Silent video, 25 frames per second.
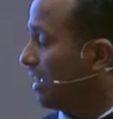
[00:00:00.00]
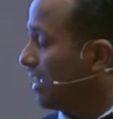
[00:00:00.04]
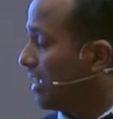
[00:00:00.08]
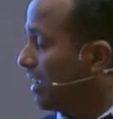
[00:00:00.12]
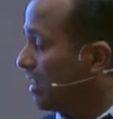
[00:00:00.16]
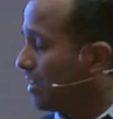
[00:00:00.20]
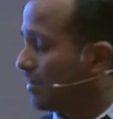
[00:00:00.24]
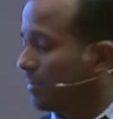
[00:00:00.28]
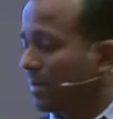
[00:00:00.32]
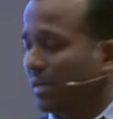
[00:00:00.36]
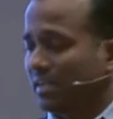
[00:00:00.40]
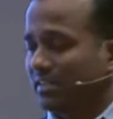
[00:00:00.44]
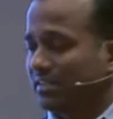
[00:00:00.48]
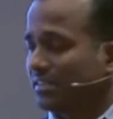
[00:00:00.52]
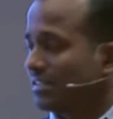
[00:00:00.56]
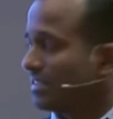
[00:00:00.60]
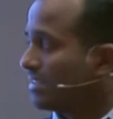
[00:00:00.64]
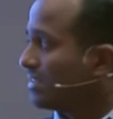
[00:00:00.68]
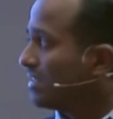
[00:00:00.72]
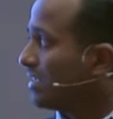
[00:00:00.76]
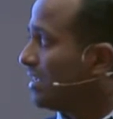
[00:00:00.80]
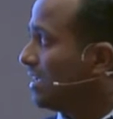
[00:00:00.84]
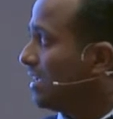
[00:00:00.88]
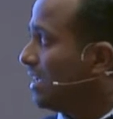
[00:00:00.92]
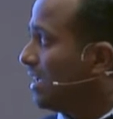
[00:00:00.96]

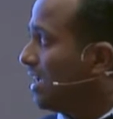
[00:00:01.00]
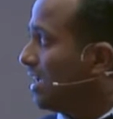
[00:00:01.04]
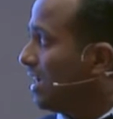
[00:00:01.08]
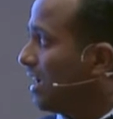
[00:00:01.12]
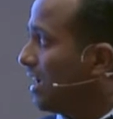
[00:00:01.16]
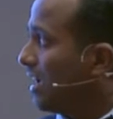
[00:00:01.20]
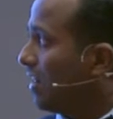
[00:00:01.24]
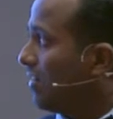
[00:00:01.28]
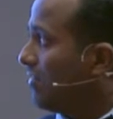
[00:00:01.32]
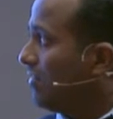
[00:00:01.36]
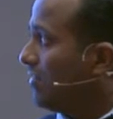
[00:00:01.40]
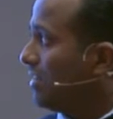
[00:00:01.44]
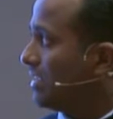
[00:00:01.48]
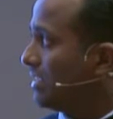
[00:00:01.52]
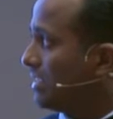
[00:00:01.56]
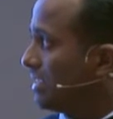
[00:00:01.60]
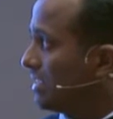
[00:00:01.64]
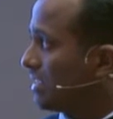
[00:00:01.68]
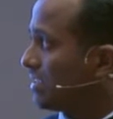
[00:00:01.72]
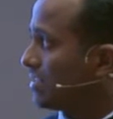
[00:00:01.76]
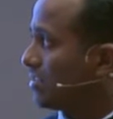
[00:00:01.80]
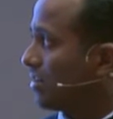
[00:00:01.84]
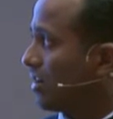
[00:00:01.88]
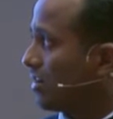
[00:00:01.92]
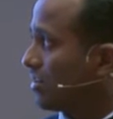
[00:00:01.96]
enterprises which
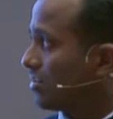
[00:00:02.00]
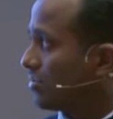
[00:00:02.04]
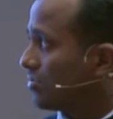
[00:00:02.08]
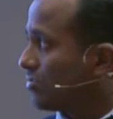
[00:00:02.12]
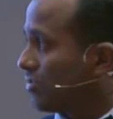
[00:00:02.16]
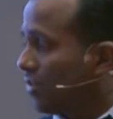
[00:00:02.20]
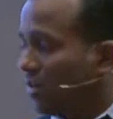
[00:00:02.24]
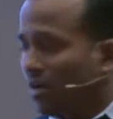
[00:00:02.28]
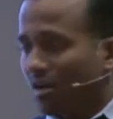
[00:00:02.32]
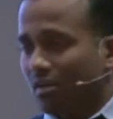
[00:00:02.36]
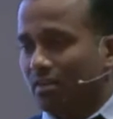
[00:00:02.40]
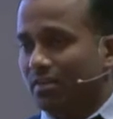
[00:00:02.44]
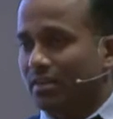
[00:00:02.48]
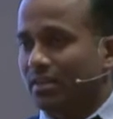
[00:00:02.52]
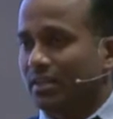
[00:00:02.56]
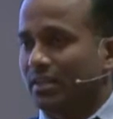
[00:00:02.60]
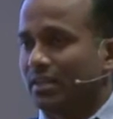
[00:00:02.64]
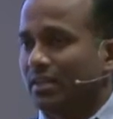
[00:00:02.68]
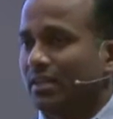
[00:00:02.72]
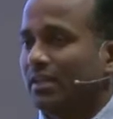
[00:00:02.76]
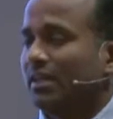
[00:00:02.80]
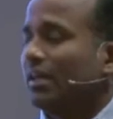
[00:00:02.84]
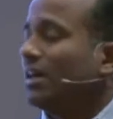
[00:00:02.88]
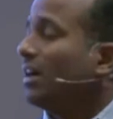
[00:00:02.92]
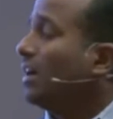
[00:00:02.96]
is not solved
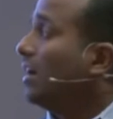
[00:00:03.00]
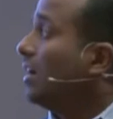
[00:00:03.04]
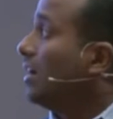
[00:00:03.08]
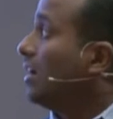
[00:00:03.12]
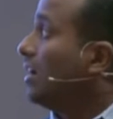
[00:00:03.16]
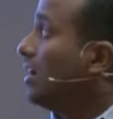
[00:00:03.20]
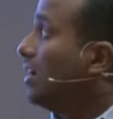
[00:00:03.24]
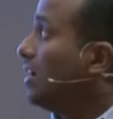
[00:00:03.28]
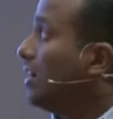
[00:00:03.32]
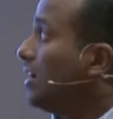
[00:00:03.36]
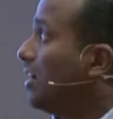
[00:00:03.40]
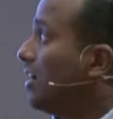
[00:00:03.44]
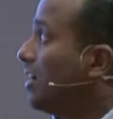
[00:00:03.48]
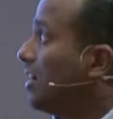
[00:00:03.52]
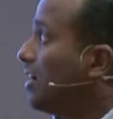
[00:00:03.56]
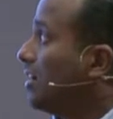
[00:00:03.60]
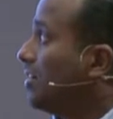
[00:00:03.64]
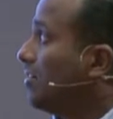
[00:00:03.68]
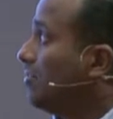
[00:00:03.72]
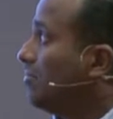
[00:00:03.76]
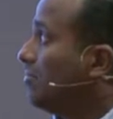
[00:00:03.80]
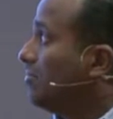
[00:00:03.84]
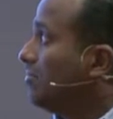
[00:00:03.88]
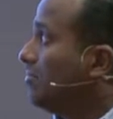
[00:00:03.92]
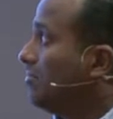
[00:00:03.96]

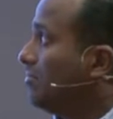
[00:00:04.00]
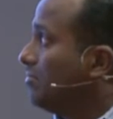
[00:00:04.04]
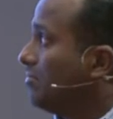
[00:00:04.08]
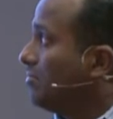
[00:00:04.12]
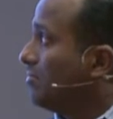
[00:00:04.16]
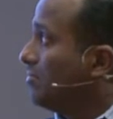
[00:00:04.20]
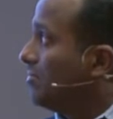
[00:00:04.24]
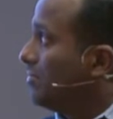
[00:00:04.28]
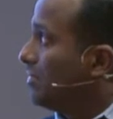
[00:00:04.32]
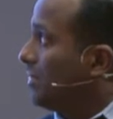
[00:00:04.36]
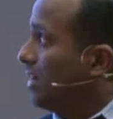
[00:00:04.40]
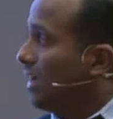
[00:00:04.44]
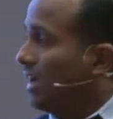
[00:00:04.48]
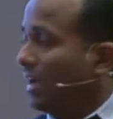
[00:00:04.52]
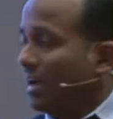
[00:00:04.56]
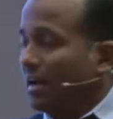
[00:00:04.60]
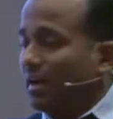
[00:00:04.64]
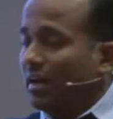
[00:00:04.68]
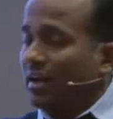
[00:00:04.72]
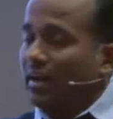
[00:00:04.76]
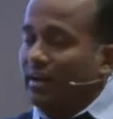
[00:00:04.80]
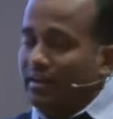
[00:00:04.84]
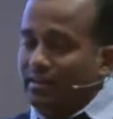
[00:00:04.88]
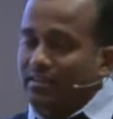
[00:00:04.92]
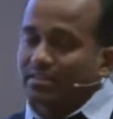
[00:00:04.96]

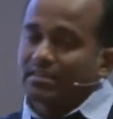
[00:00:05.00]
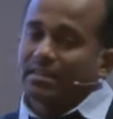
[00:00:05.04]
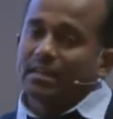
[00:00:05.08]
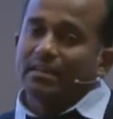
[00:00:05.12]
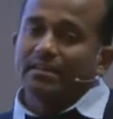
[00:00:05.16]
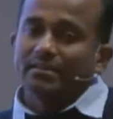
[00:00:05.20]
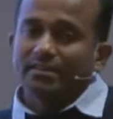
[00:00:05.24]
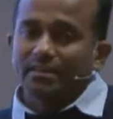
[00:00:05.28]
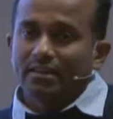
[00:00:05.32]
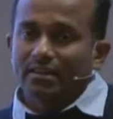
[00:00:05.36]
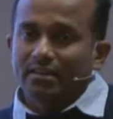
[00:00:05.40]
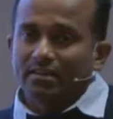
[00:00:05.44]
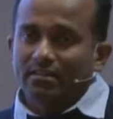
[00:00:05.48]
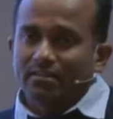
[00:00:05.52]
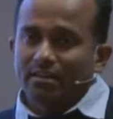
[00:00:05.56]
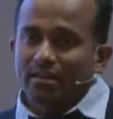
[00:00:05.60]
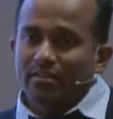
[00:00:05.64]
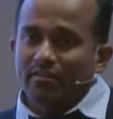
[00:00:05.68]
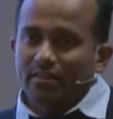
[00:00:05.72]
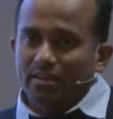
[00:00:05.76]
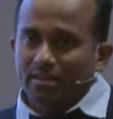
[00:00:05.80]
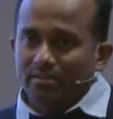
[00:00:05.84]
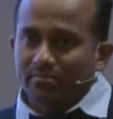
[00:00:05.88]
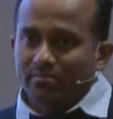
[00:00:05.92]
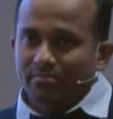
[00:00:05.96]
at a central
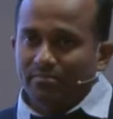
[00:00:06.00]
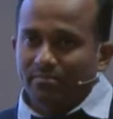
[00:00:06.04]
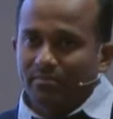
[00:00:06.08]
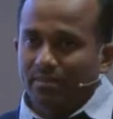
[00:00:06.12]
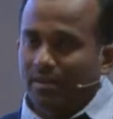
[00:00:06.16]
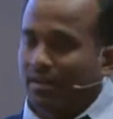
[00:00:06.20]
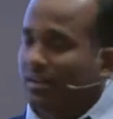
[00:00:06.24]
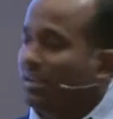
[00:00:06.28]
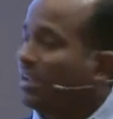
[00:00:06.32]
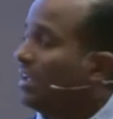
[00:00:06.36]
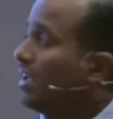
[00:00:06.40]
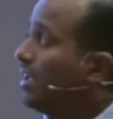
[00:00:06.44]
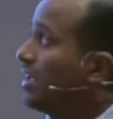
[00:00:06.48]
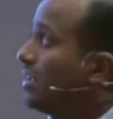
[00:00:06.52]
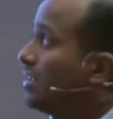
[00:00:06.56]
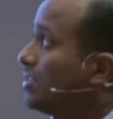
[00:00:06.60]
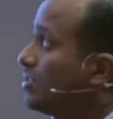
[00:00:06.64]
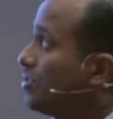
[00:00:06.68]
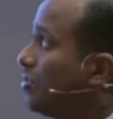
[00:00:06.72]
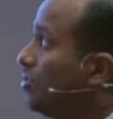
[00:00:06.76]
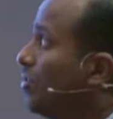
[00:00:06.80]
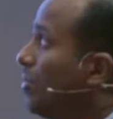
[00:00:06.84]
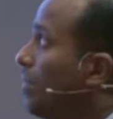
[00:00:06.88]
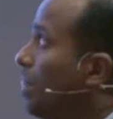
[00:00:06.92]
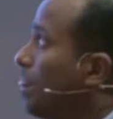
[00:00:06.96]
level. Okay.
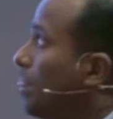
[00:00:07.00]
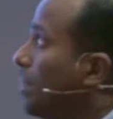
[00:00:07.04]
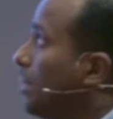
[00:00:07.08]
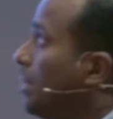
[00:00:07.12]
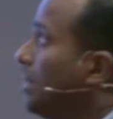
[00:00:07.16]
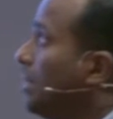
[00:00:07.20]
So